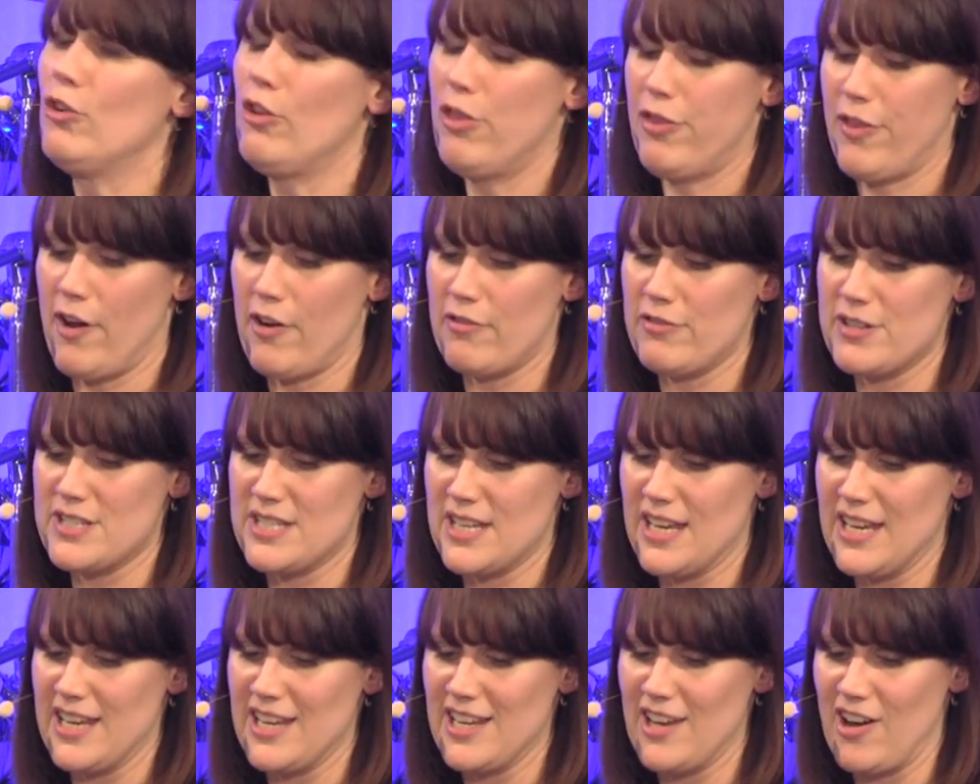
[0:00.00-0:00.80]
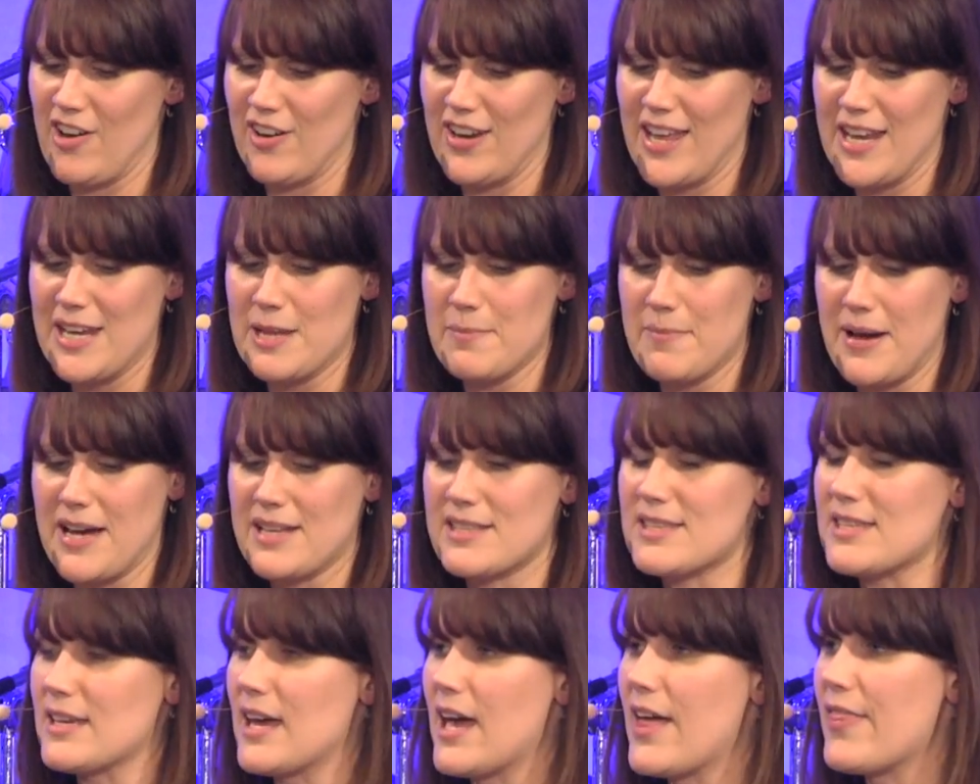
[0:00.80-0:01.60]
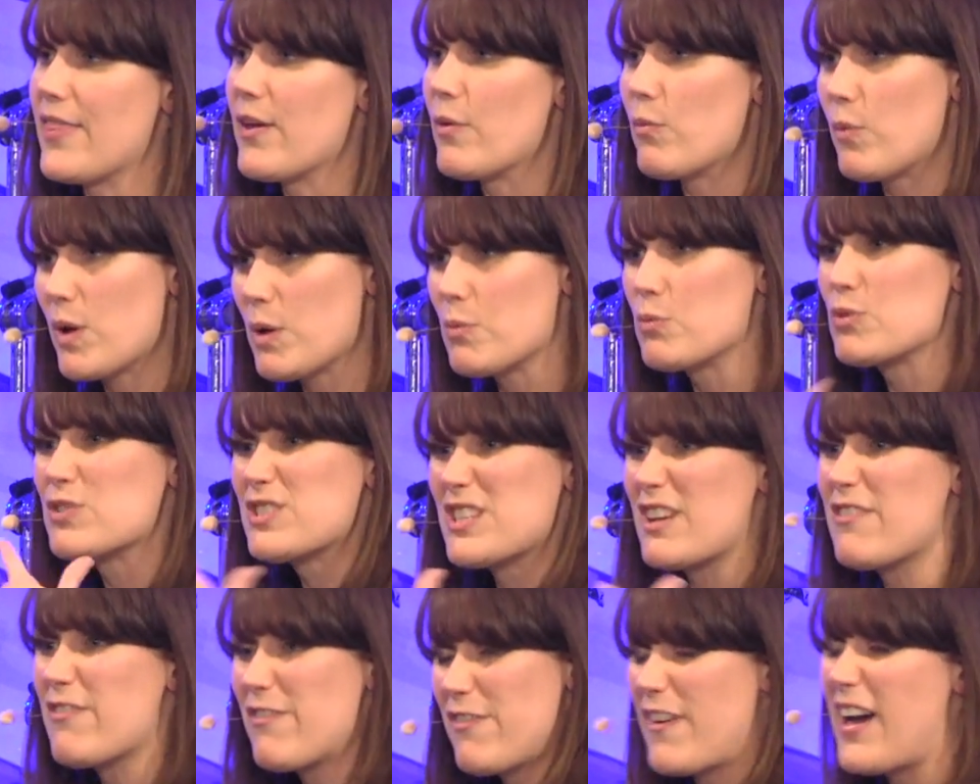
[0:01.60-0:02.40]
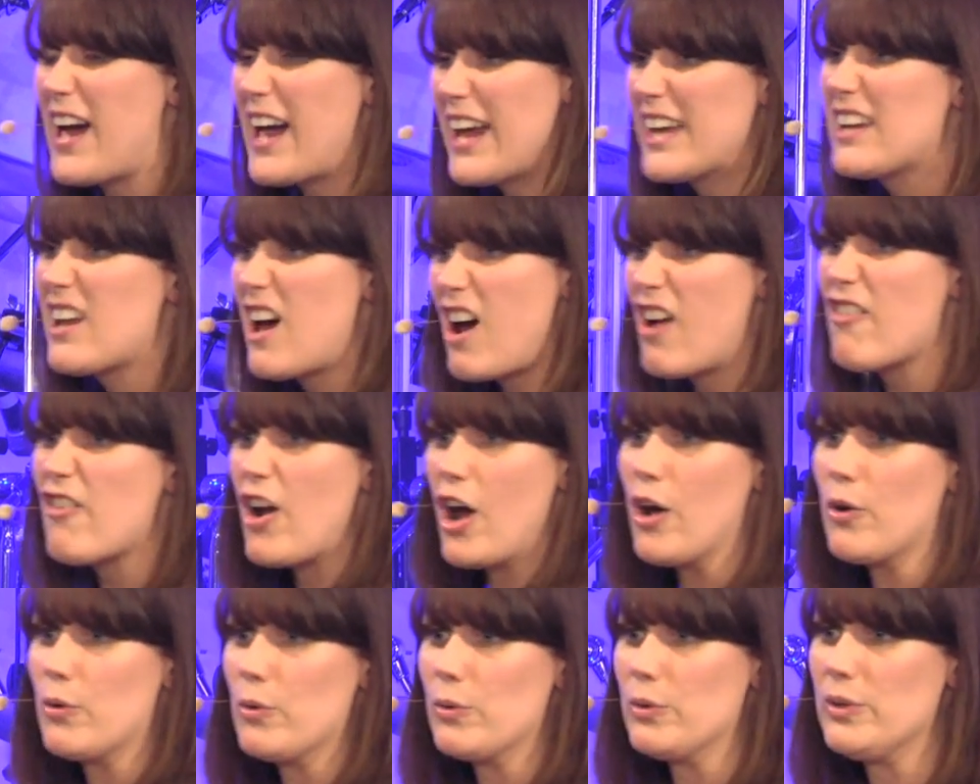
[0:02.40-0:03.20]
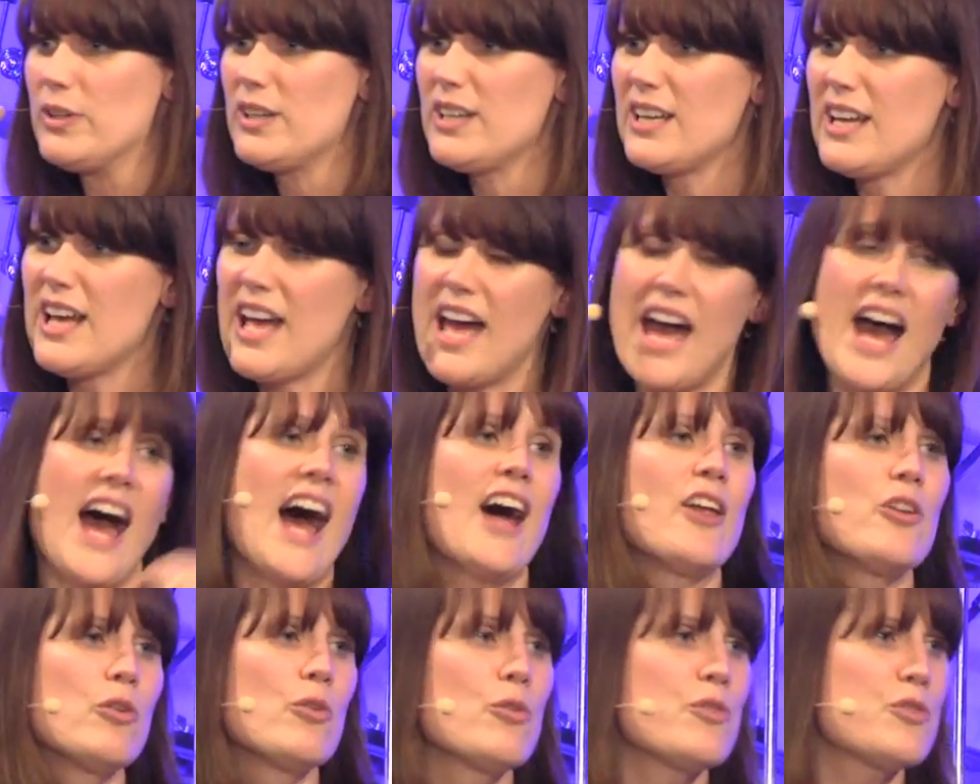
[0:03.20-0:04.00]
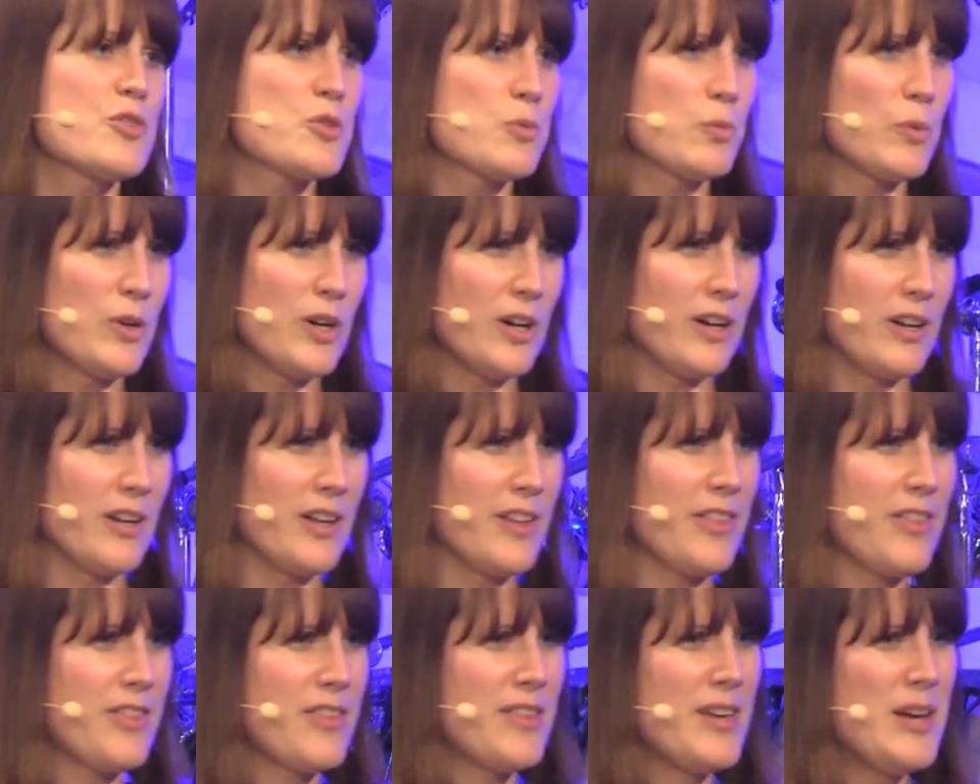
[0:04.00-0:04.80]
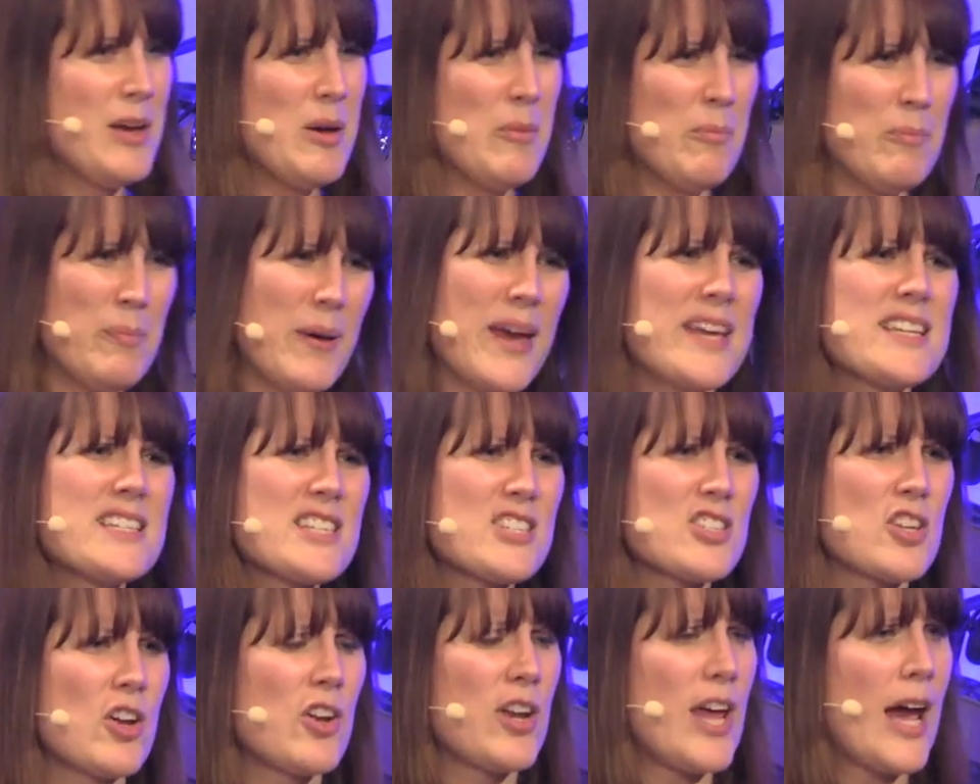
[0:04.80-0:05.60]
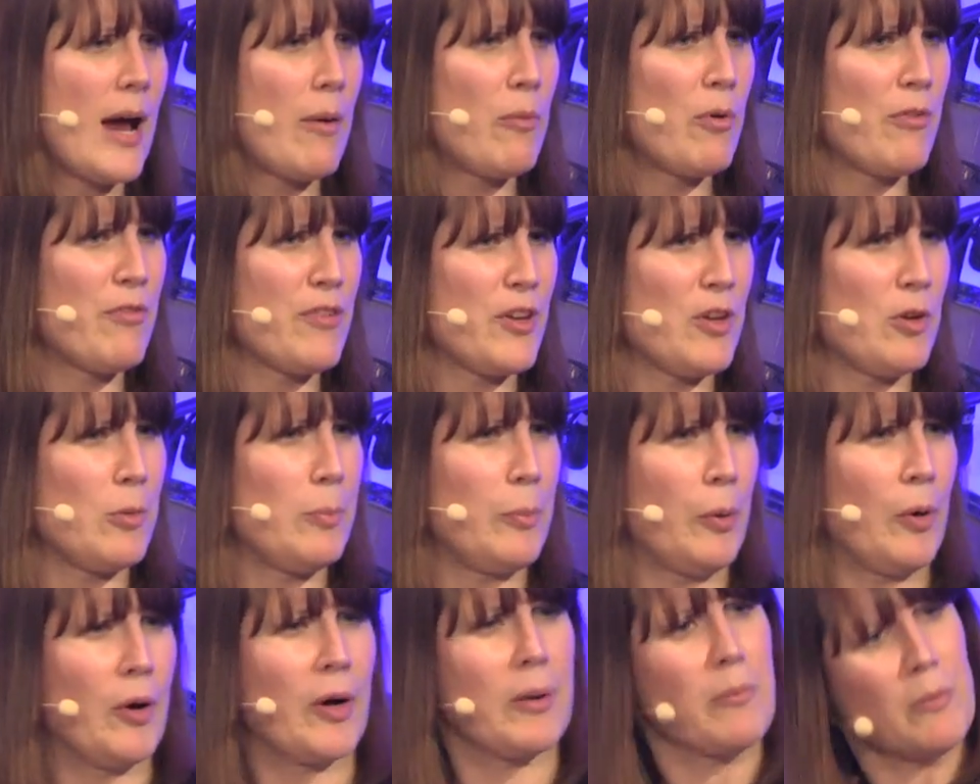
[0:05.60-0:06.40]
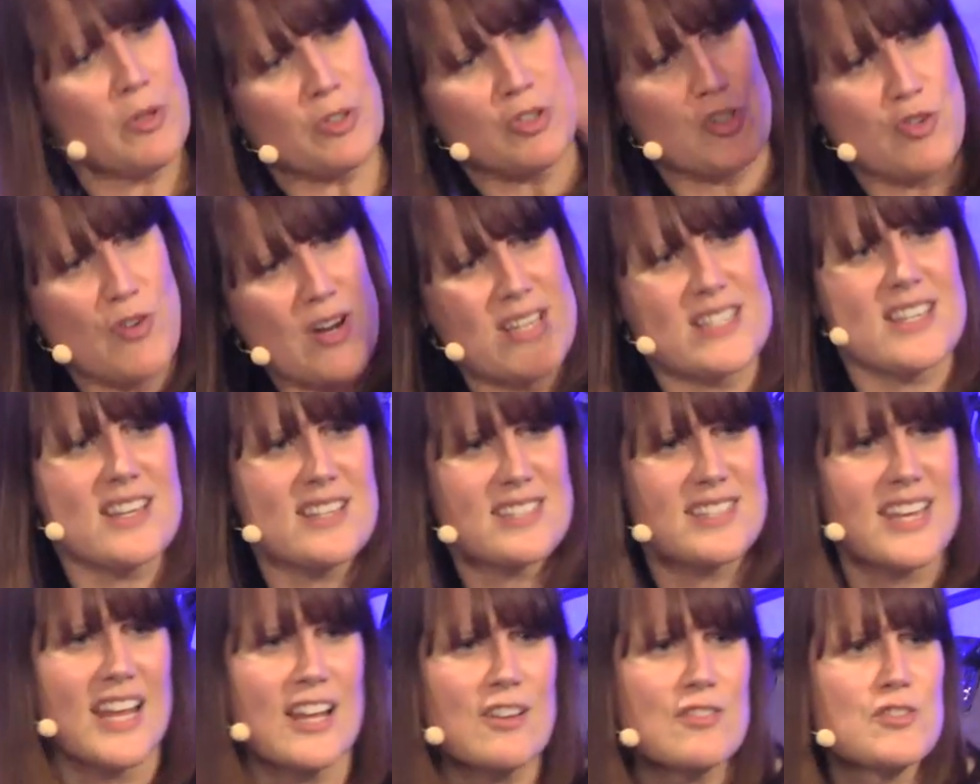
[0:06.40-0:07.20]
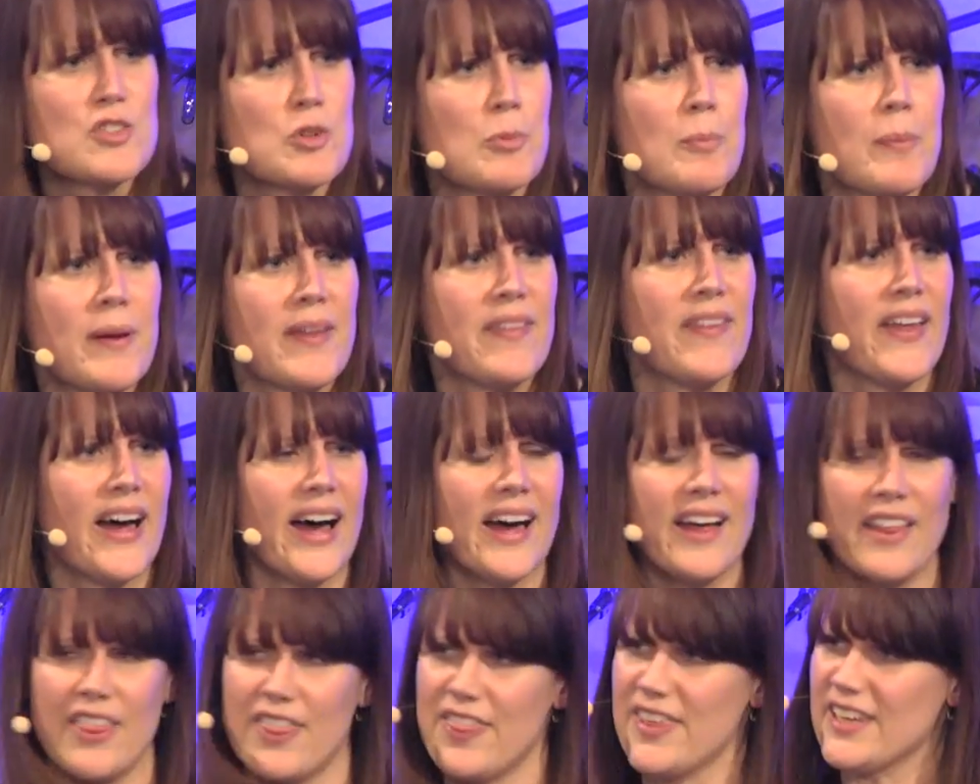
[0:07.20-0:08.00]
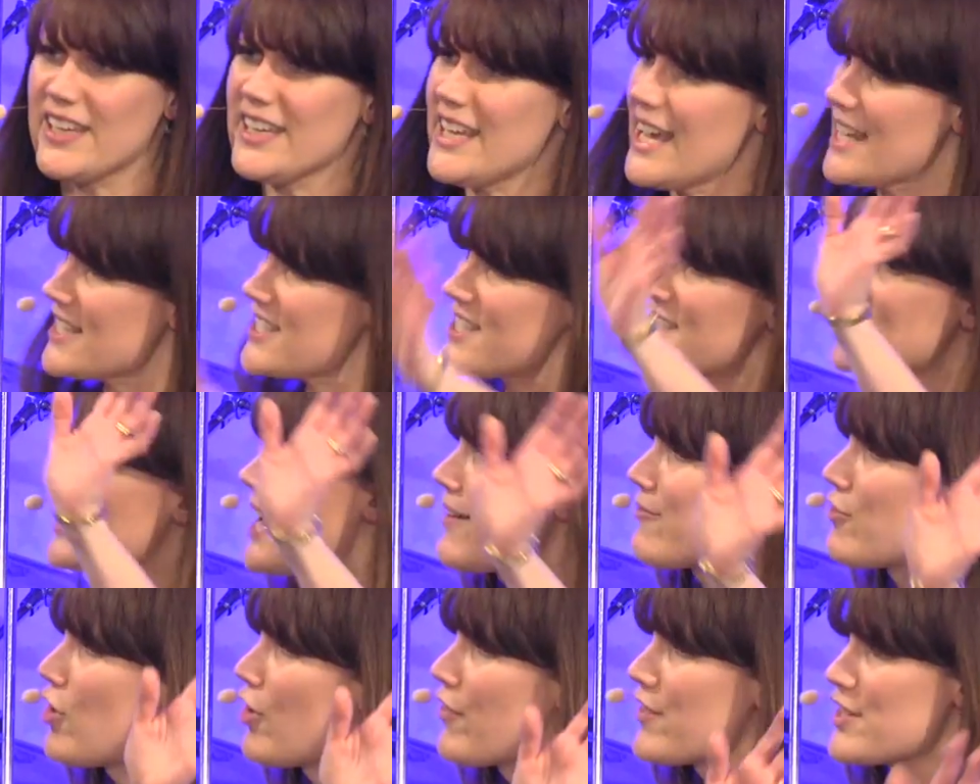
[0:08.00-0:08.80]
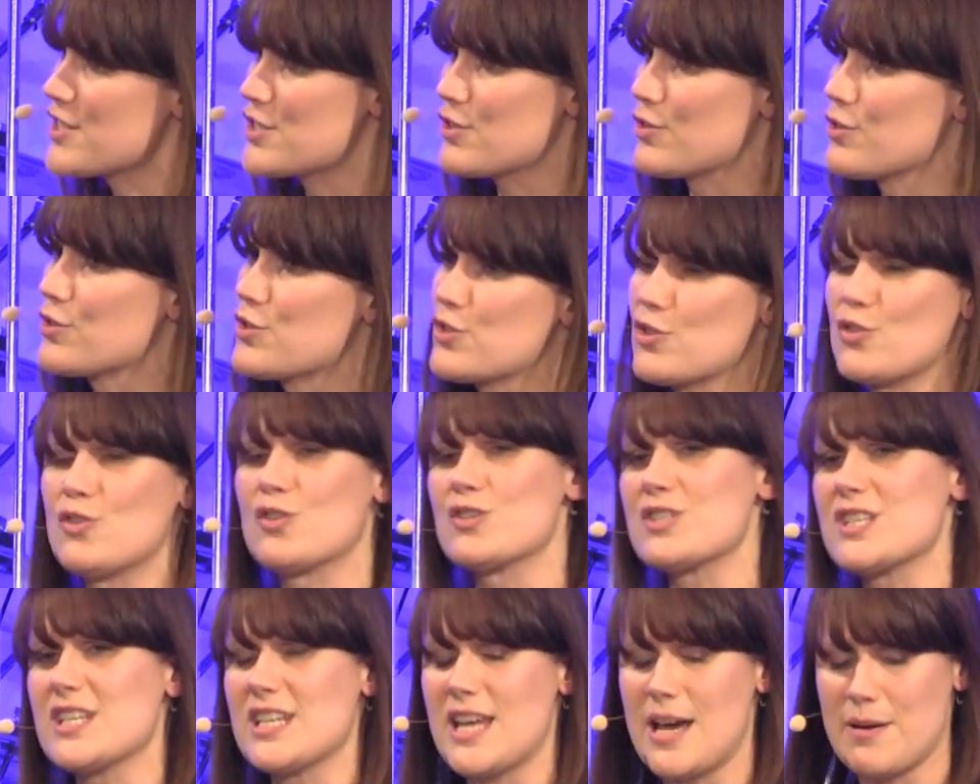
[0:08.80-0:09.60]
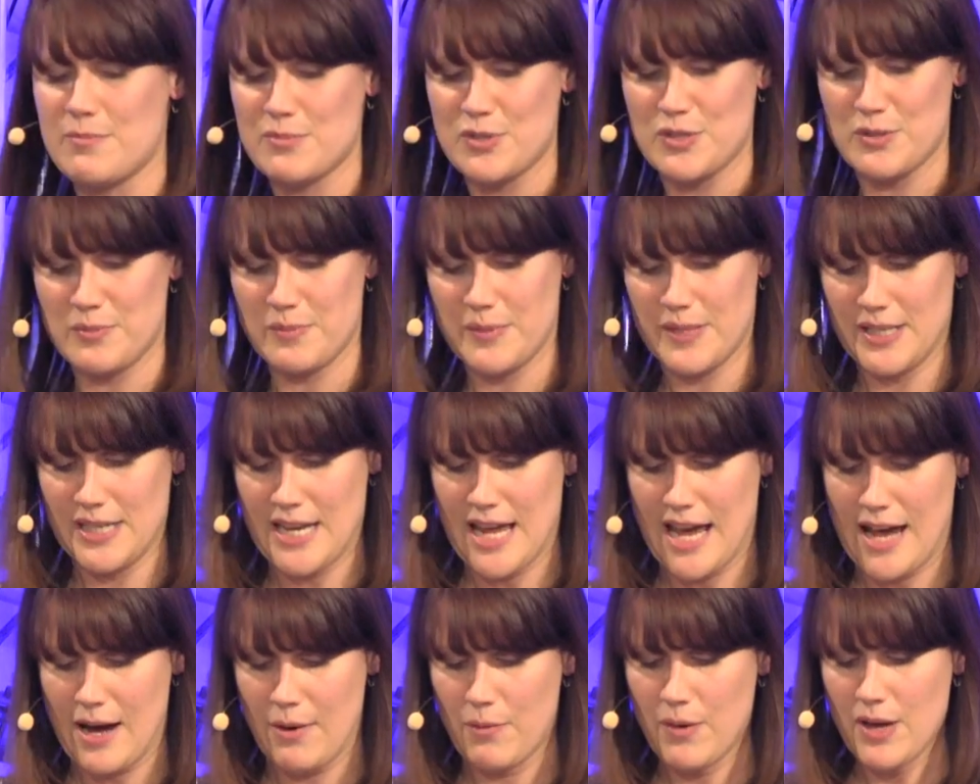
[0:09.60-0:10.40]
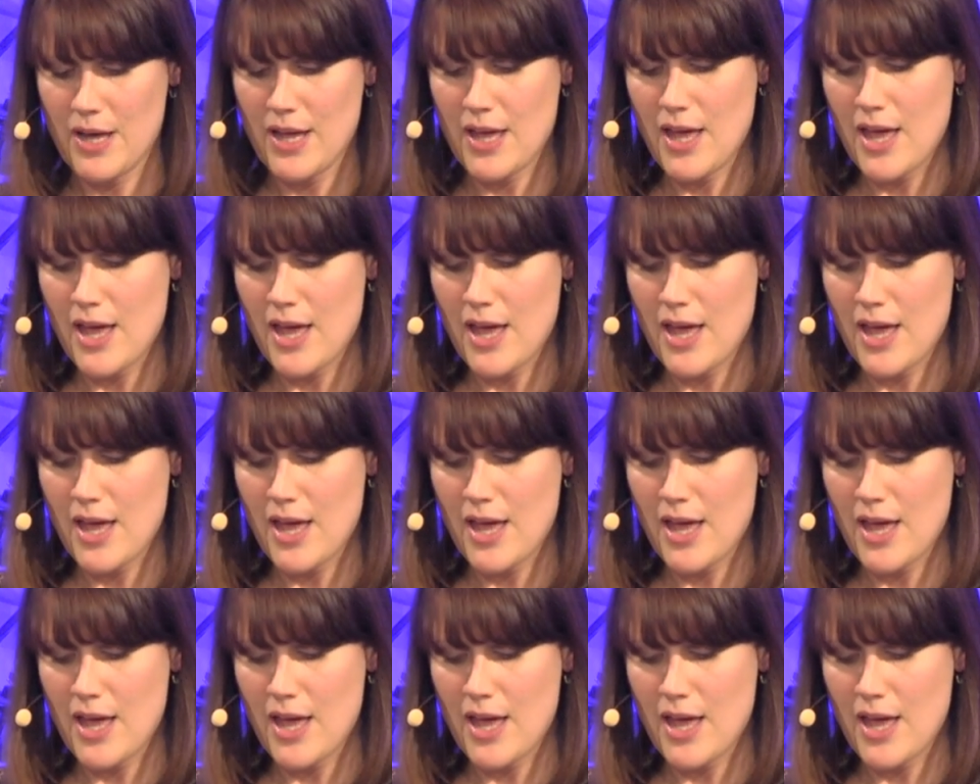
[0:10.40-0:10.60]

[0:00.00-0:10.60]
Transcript: authority on any matter, that we will define our own and others' worth based on our viewpoint. We'll dress ourselves up in that and say, yes, I've got this all sorted, I'm somebody now.